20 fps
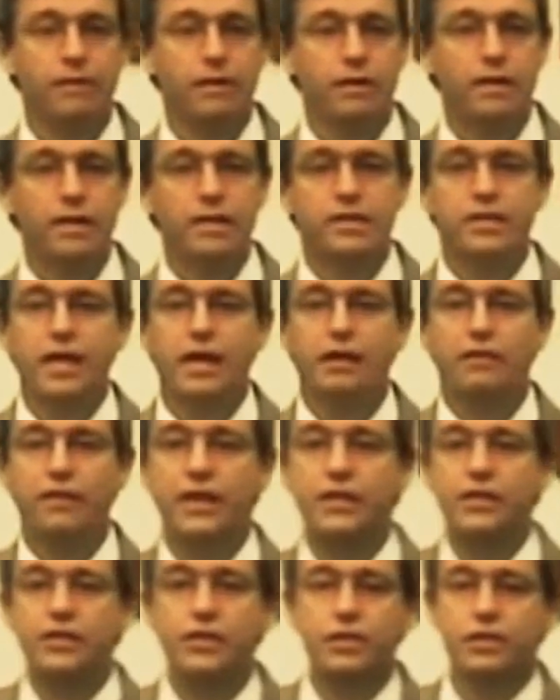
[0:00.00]
that
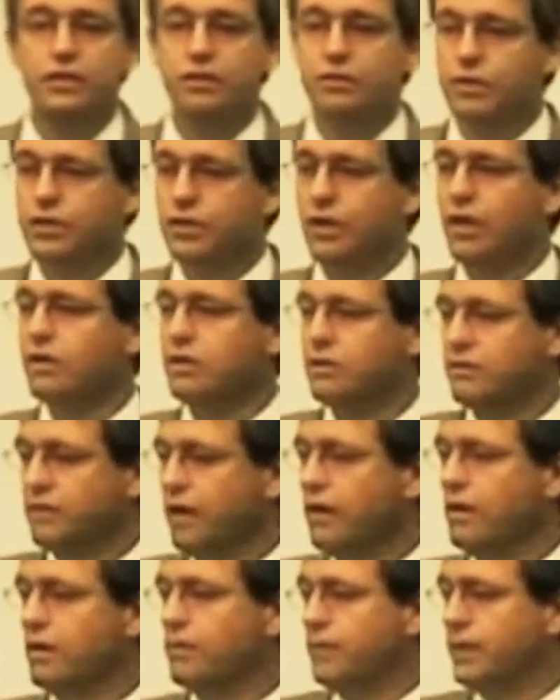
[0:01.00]
salvation is the result of
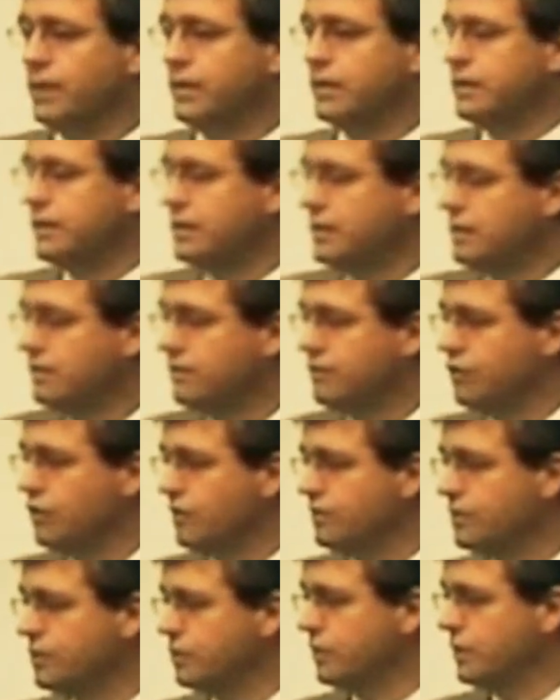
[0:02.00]
our ability to
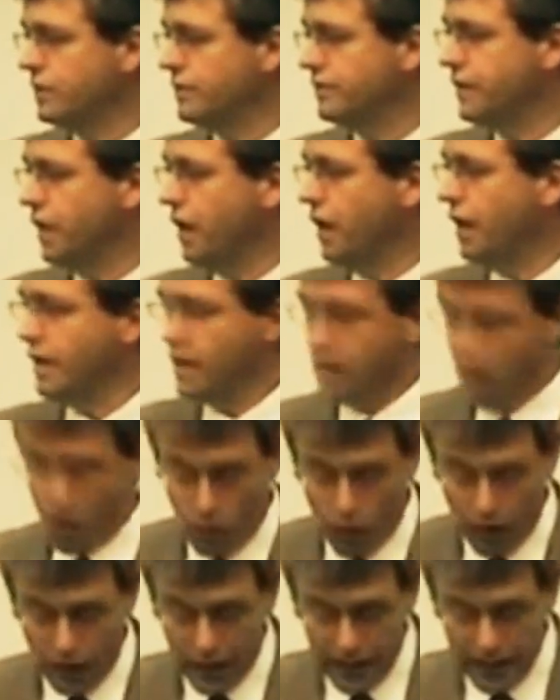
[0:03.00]
conform to the will of God.
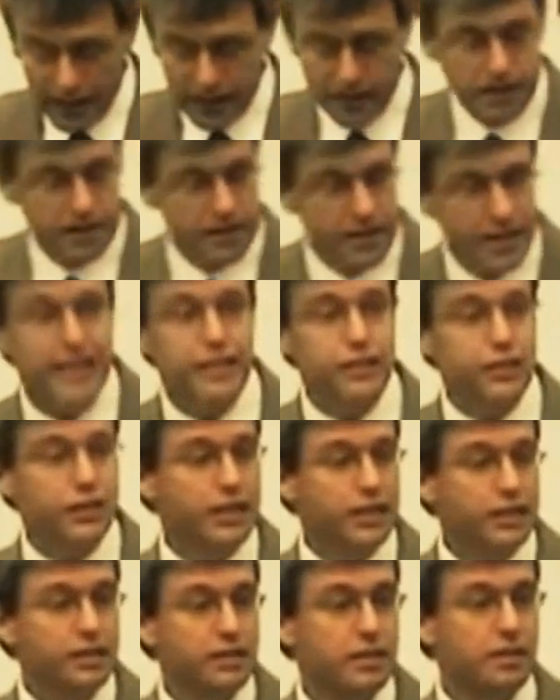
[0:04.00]
What he is
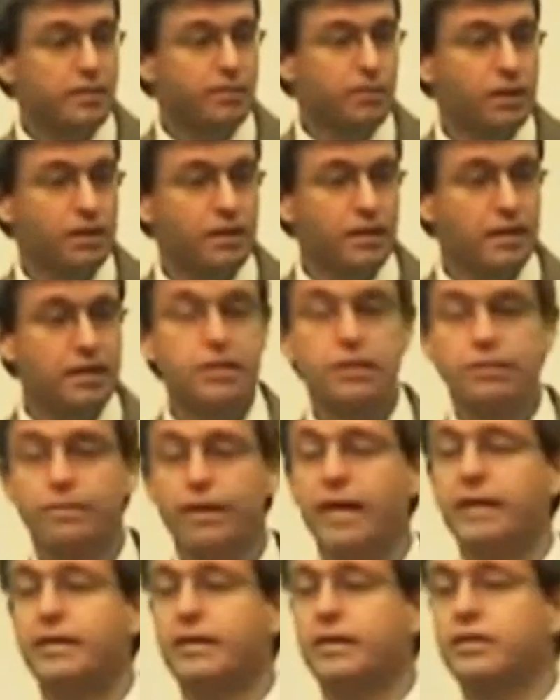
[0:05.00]
teaching is simply this a
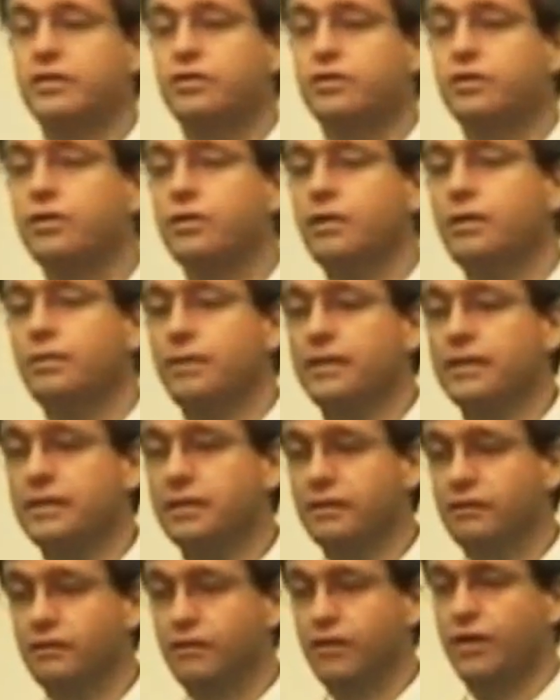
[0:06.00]
man that has truly been
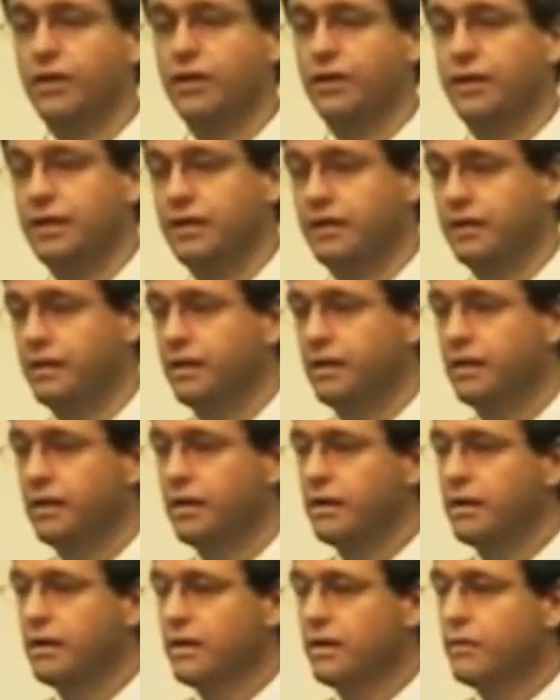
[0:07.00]
converted,
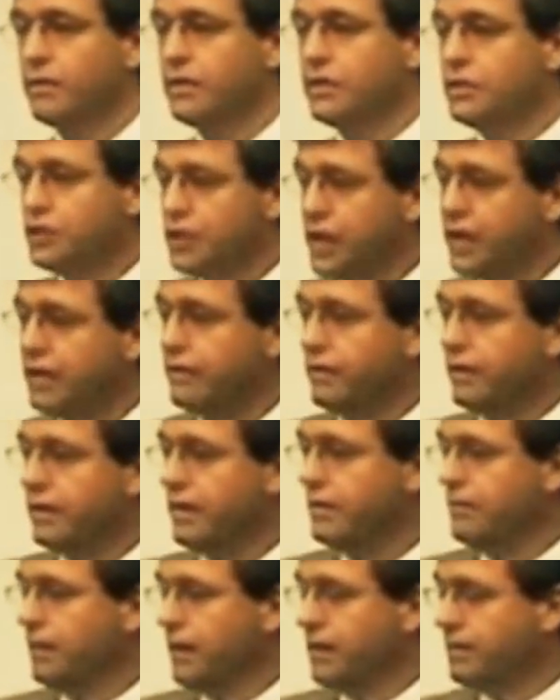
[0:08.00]

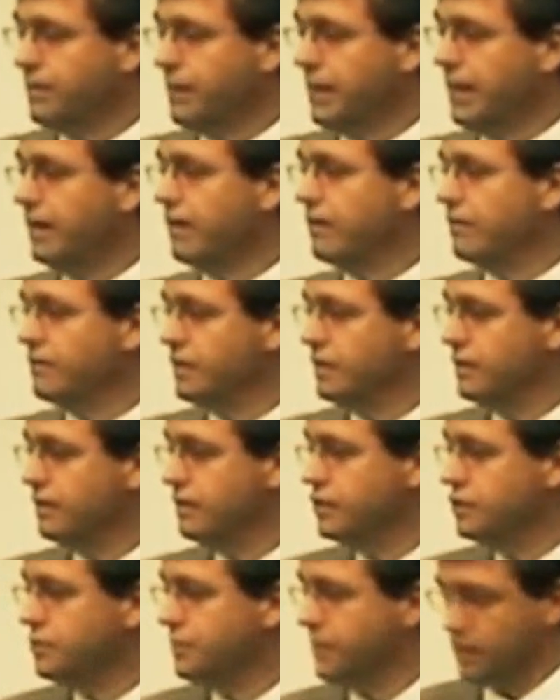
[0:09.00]
regenerated by the power of the
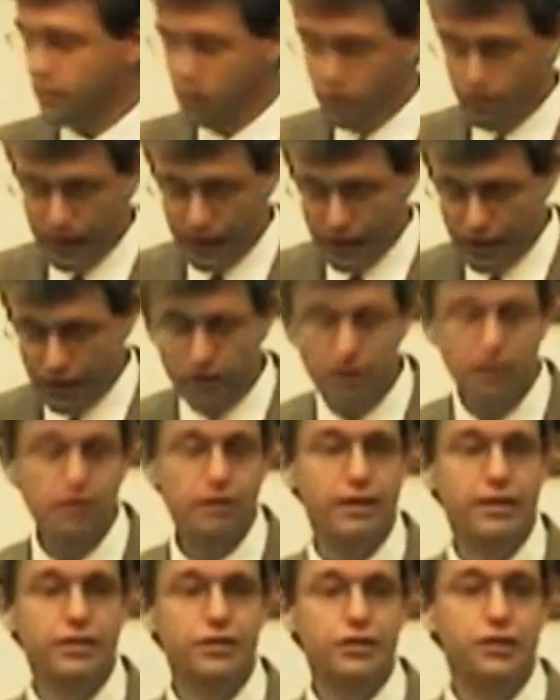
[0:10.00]
Holy Spirit, will be a new
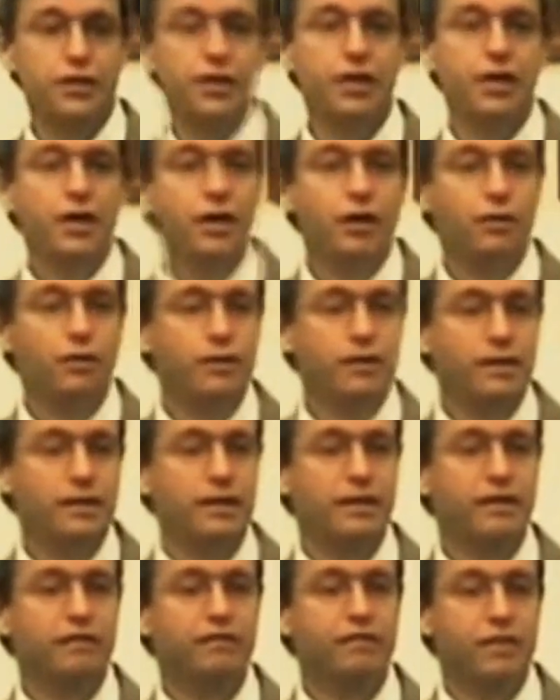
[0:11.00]
creature who will
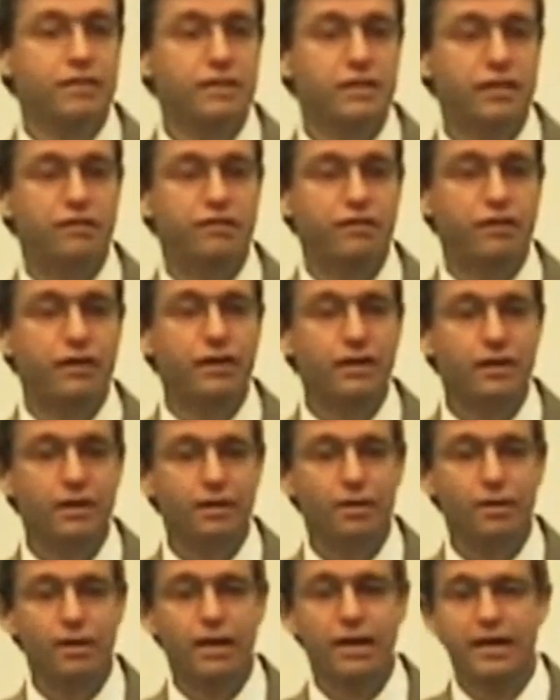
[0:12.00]
live a different
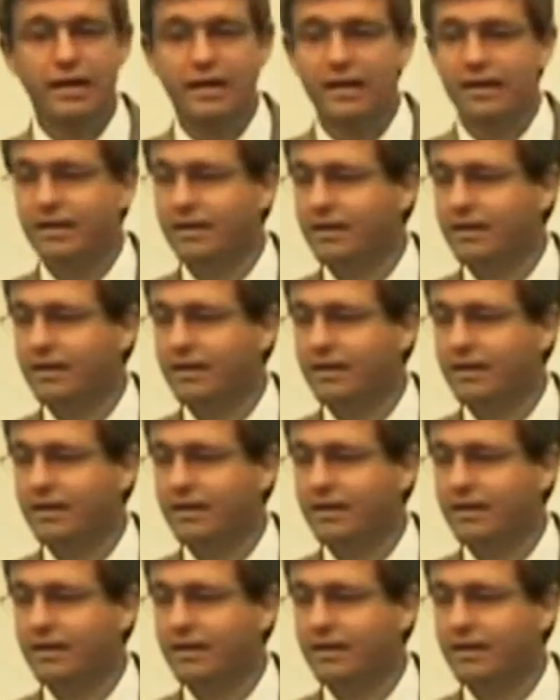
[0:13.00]
way.